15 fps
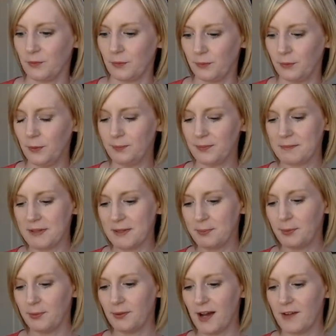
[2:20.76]
let me
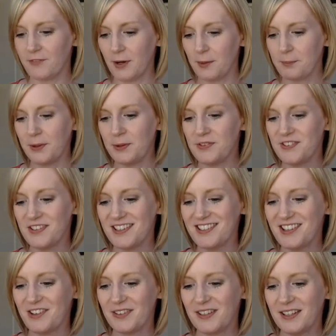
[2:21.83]
pull off our Post-it
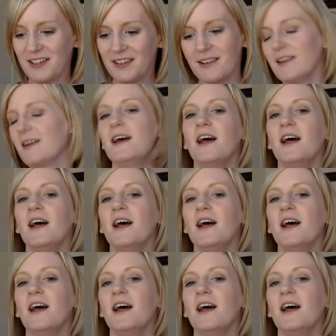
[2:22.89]
note here,